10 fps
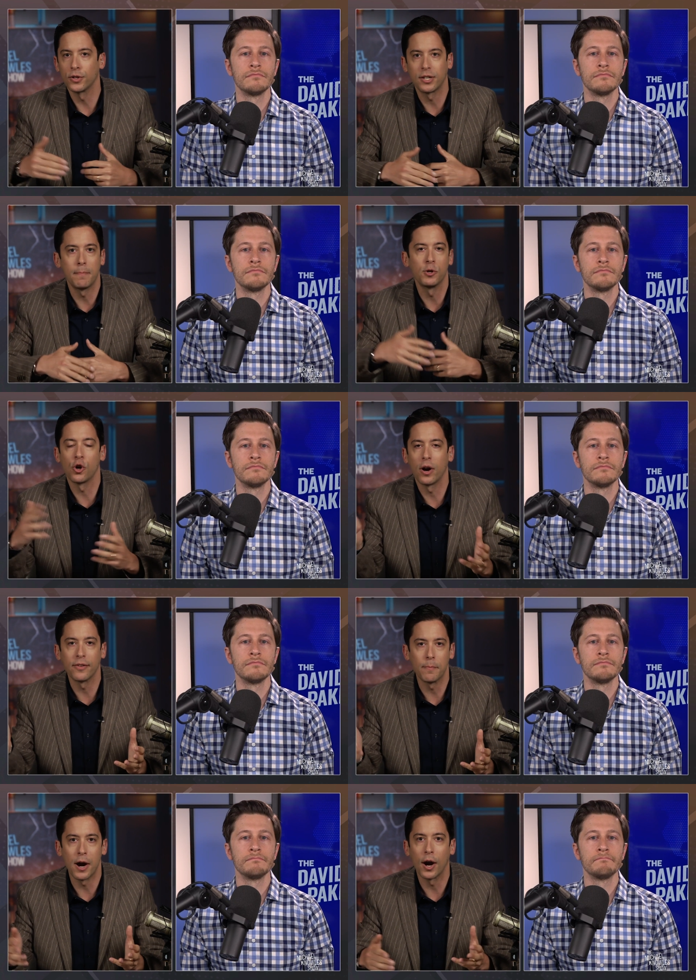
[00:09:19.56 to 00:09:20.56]
Speaker 1: is some
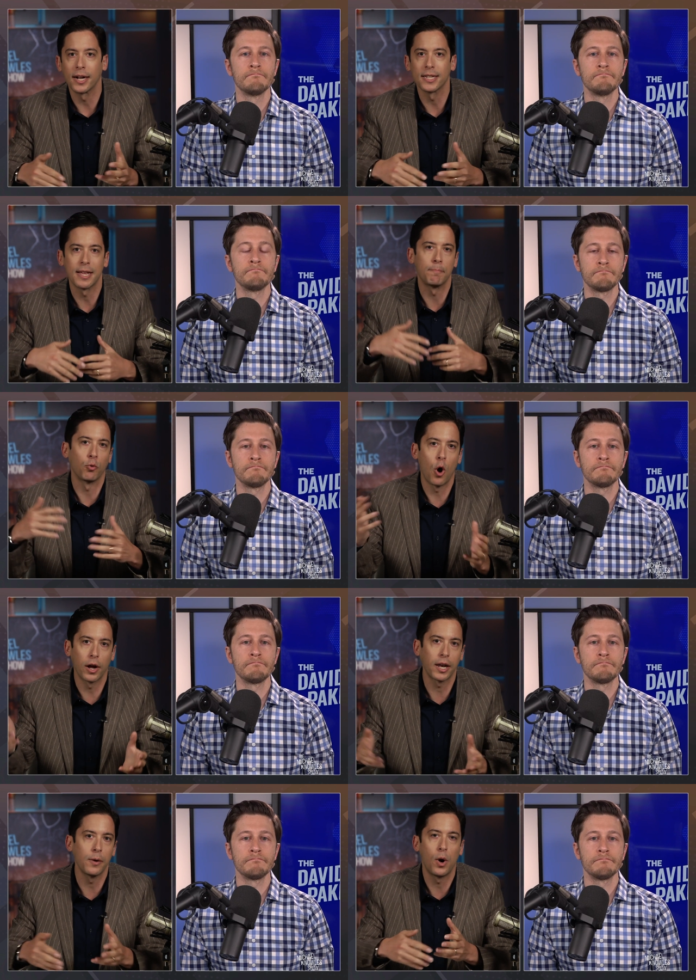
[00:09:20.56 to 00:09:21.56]
majority of Americans that
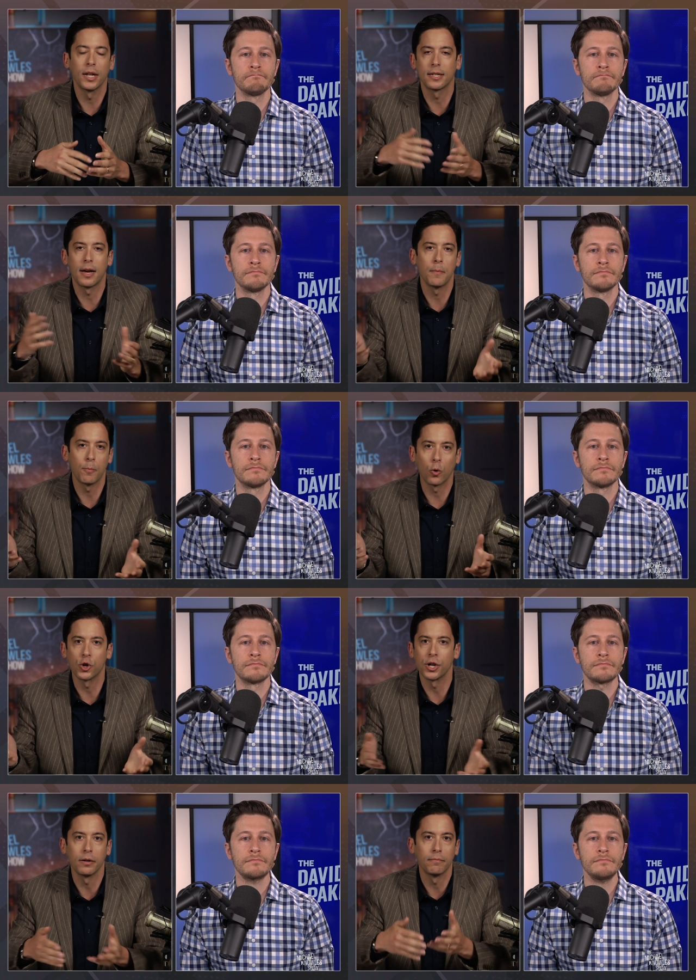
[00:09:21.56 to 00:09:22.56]
broadly want some
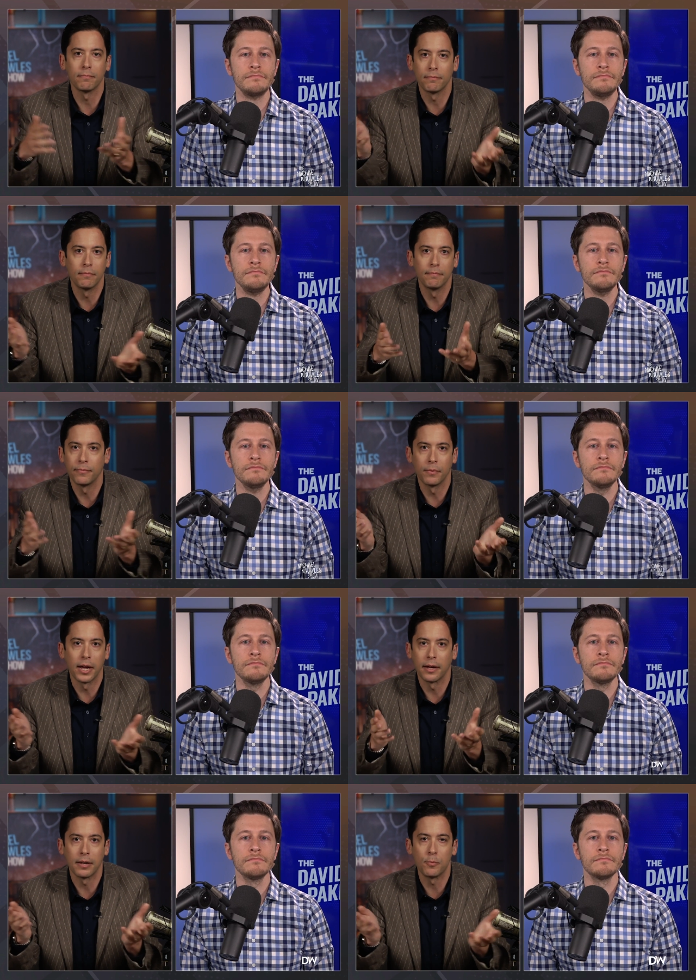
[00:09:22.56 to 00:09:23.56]
abortion
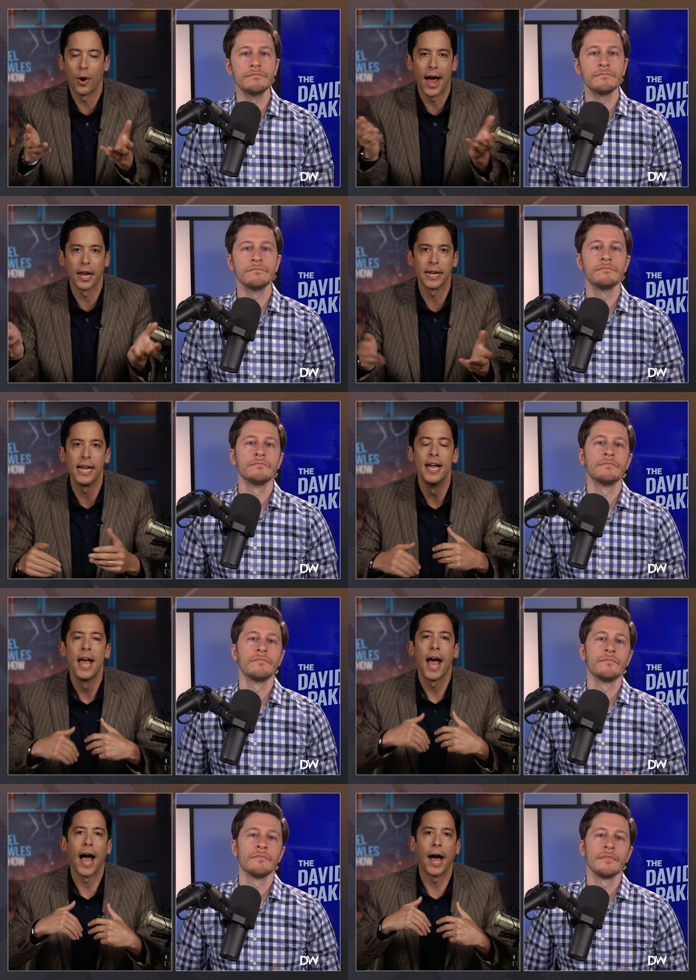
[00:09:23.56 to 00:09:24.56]
uh, liberality.
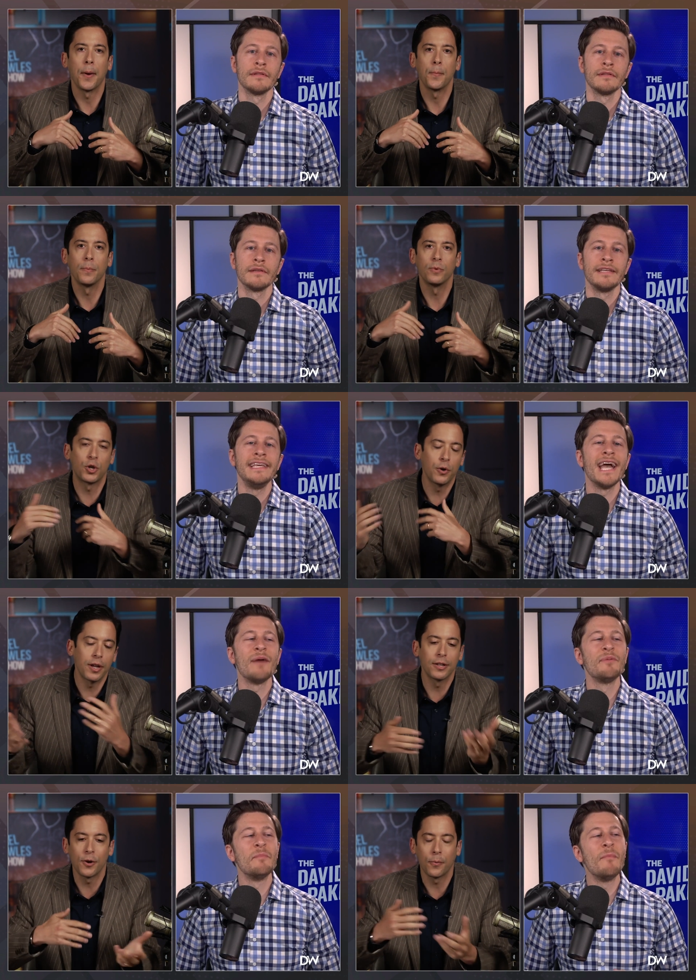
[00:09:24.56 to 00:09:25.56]
Uh, yeah, so,
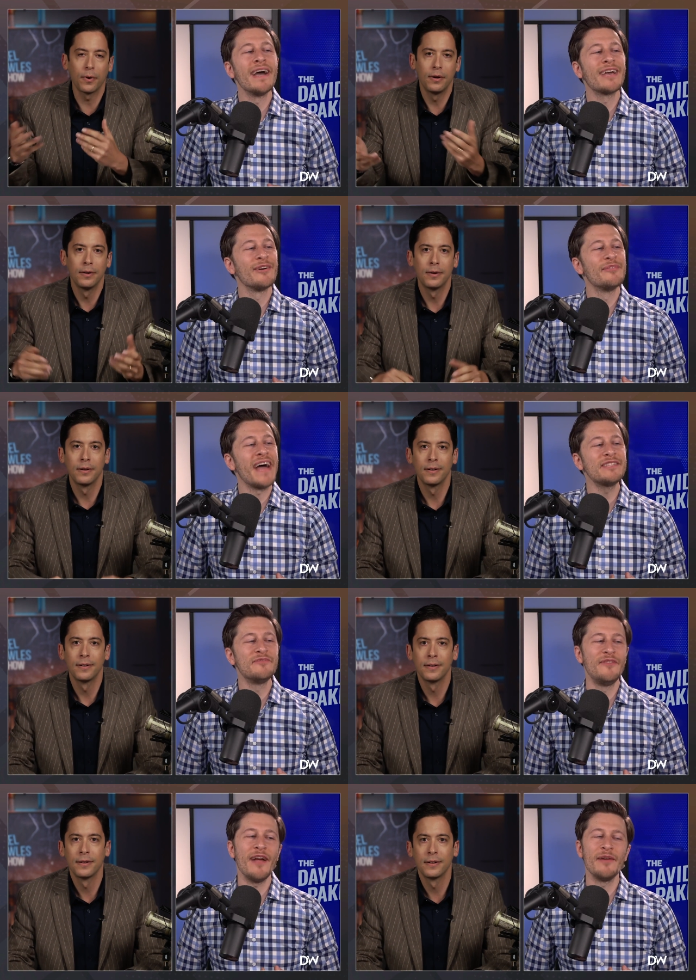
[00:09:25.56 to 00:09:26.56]
but so,
Speaker 2: Michael, that's
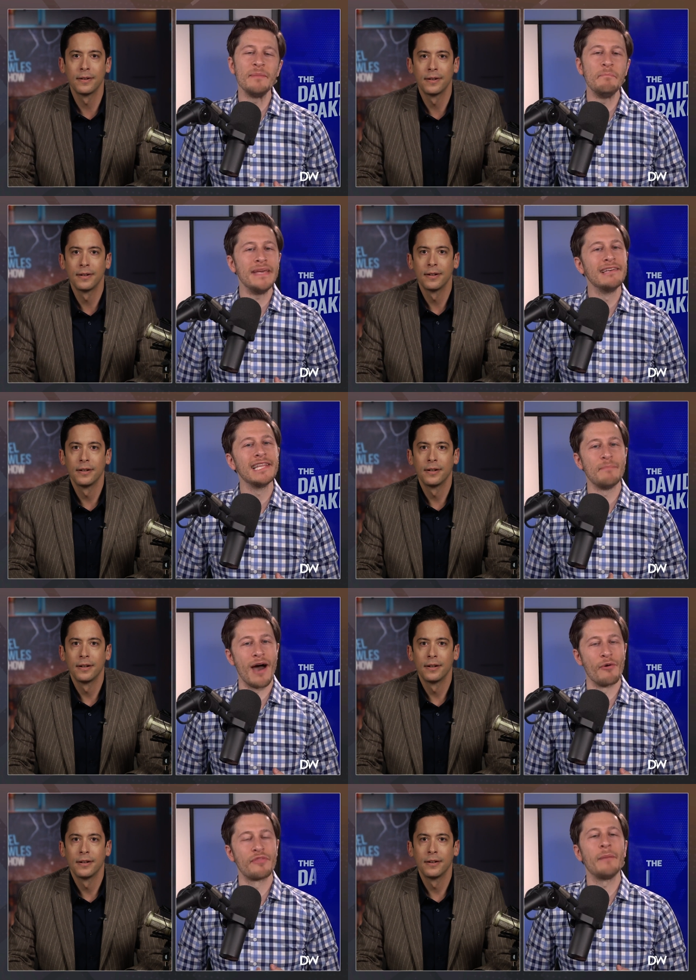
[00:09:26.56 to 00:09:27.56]
very mealy
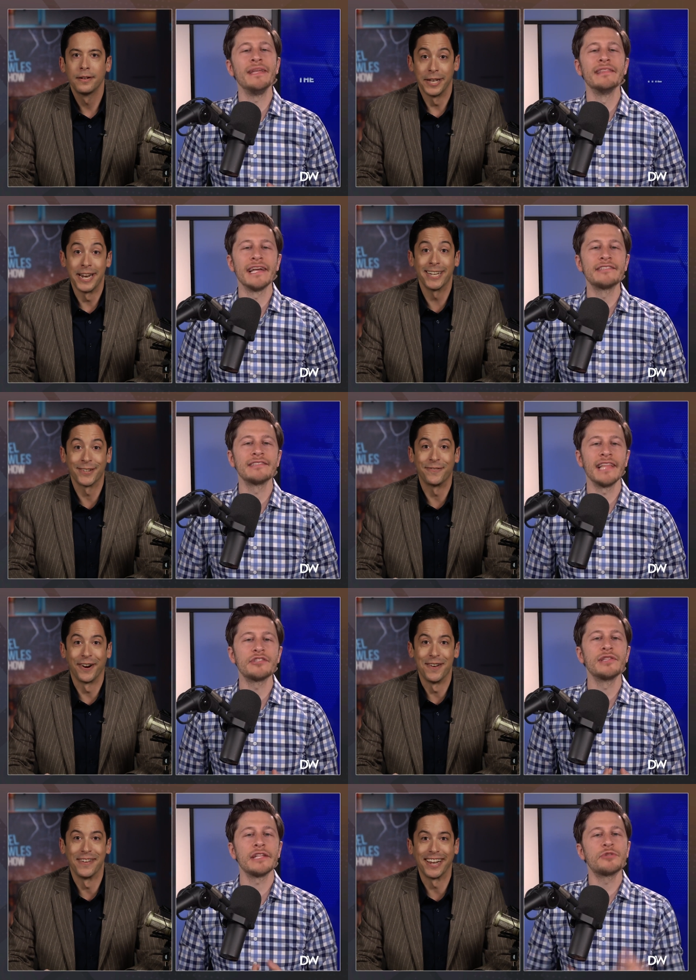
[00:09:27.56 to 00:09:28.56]
mouthed. I mean, let's, it is let's,
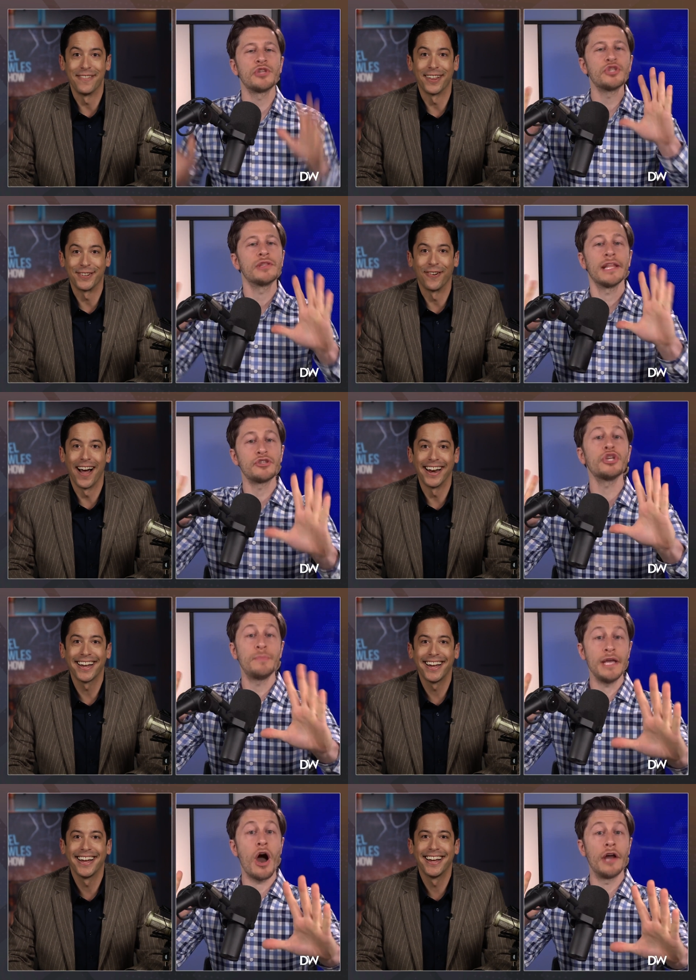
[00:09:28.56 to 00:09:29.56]
very Let's, just, let's just
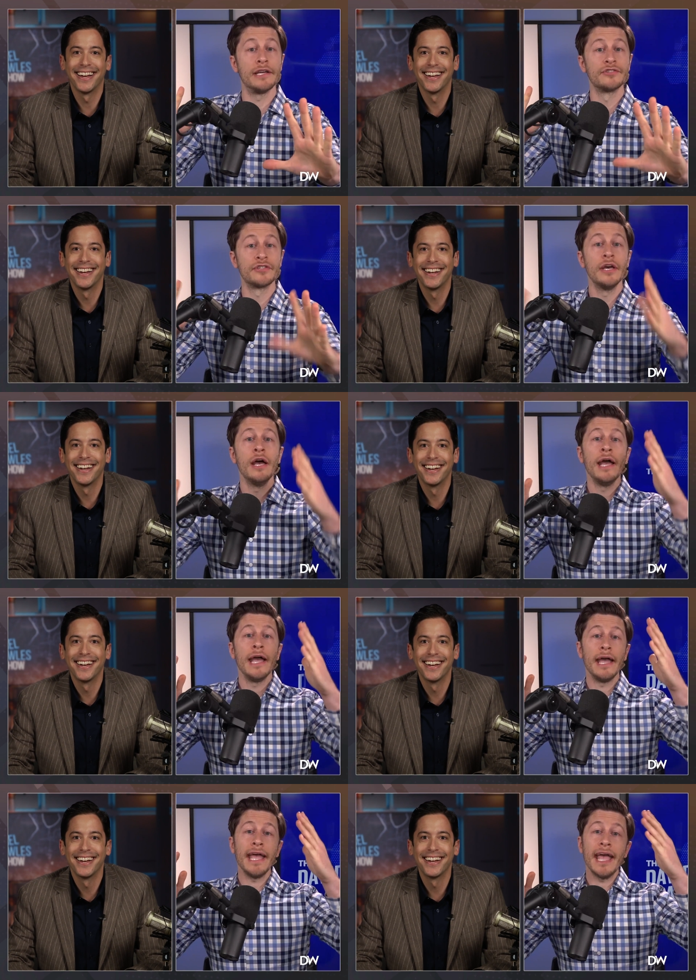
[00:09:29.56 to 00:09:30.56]
be honest.
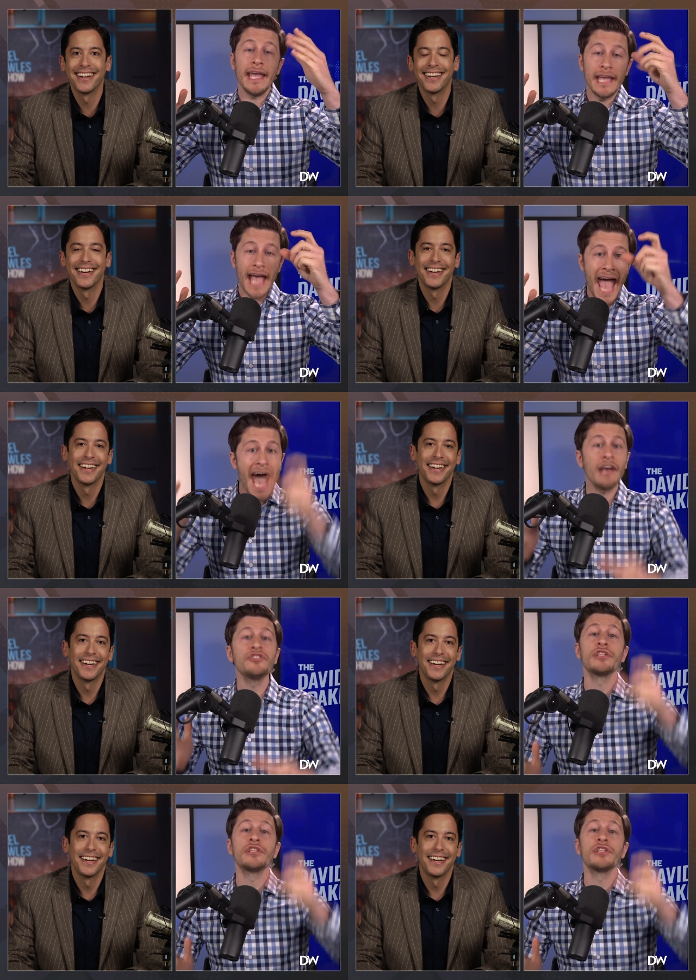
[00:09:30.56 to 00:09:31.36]
Asked